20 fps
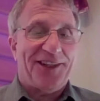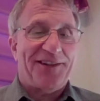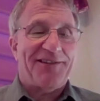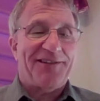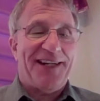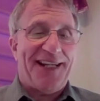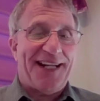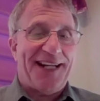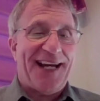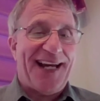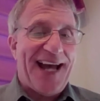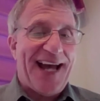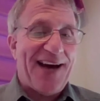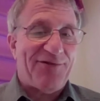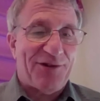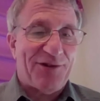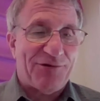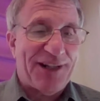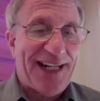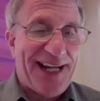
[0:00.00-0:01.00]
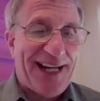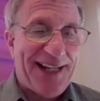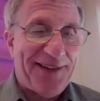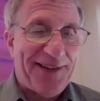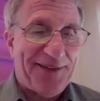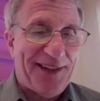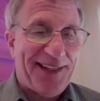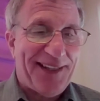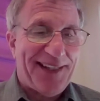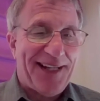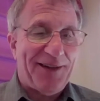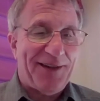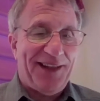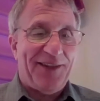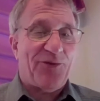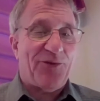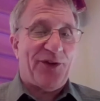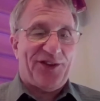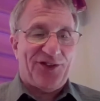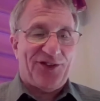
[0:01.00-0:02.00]
Older, and I have I
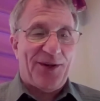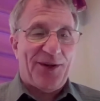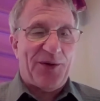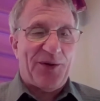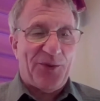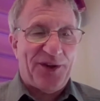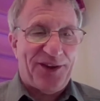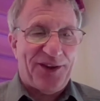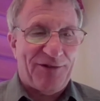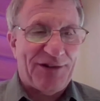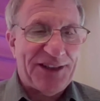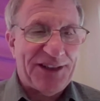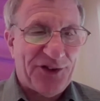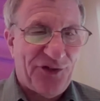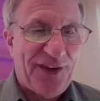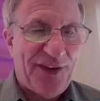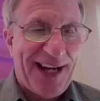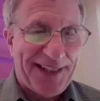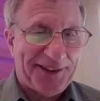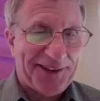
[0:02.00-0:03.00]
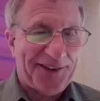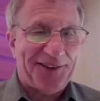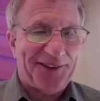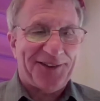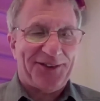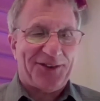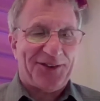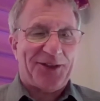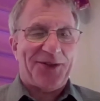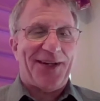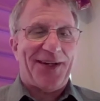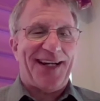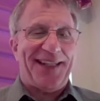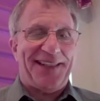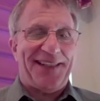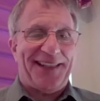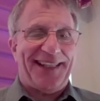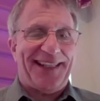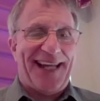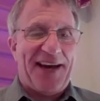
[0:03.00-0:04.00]
live with someone with the risk factors, so
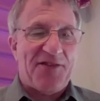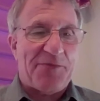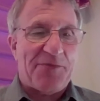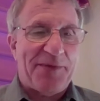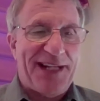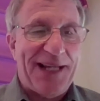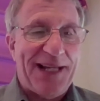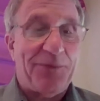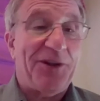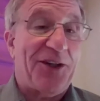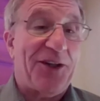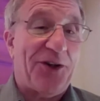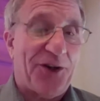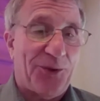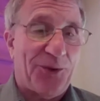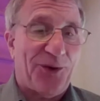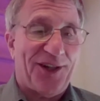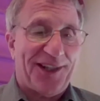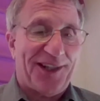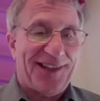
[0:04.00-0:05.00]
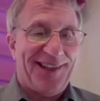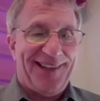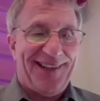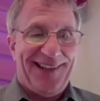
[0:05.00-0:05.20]
I haven't been able to go to work.